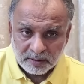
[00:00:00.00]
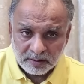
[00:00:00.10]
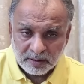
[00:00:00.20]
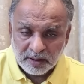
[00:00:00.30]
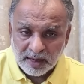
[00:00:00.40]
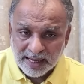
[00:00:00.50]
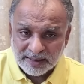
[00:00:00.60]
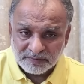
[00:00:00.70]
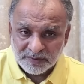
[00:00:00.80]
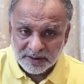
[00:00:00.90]

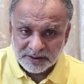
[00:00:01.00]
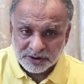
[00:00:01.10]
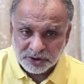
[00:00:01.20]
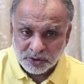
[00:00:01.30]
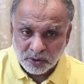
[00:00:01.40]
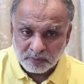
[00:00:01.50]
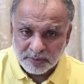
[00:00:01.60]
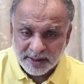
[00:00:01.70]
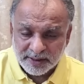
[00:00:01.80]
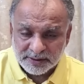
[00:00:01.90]
Life is so
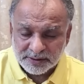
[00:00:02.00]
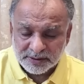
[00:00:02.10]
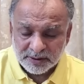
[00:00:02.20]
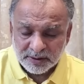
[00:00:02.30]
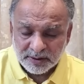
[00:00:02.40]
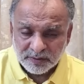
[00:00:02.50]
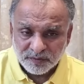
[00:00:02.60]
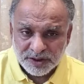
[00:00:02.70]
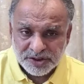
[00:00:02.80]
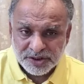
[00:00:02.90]
bliss
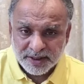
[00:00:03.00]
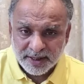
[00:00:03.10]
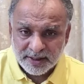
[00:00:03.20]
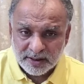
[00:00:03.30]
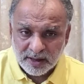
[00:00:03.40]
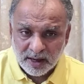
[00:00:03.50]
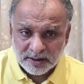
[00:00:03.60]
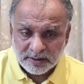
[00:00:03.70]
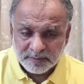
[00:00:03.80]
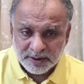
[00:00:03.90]
which
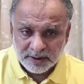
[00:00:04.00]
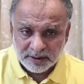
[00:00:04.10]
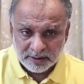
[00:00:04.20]
cannot be